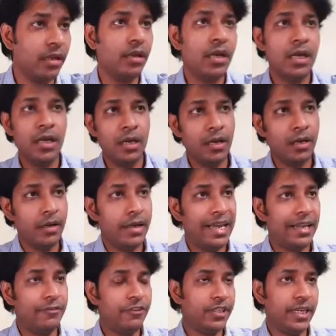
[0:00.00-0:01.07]

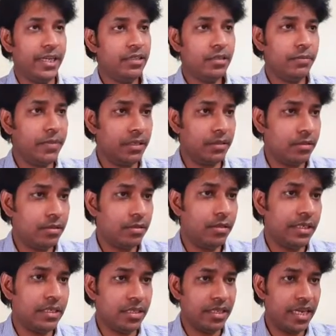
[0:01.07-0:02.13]
advertised, but this
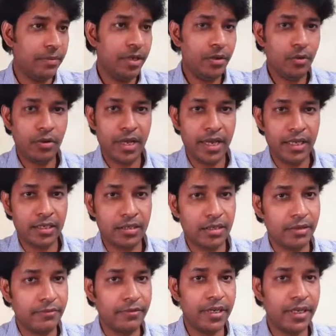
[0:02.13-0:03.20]
Namehero has a
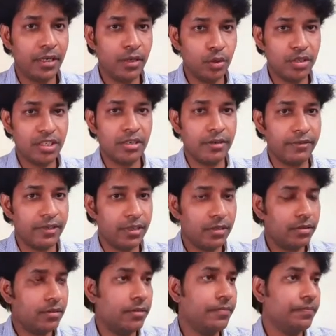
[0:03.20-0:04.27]
very good
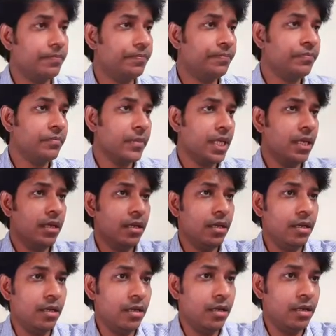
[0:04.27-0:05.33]
service.
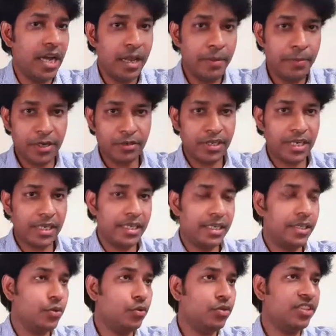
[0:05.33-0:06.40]
I personally
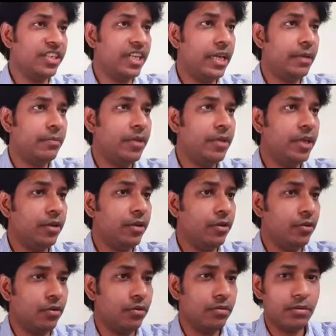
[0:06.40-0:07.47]
use Namehero,
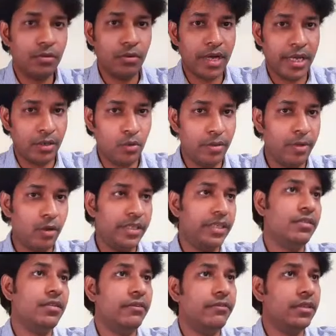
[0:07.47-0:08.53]
so I know about their
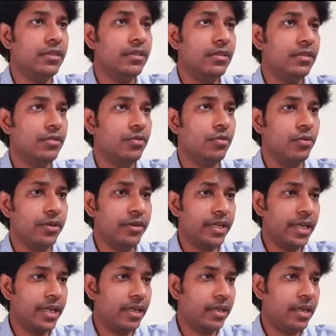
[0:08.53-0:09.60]
service. So you can
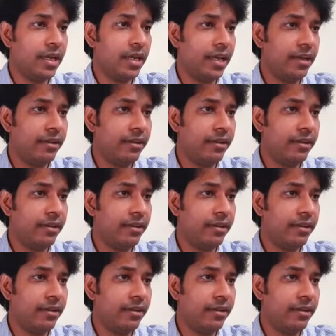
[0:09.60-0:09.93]
have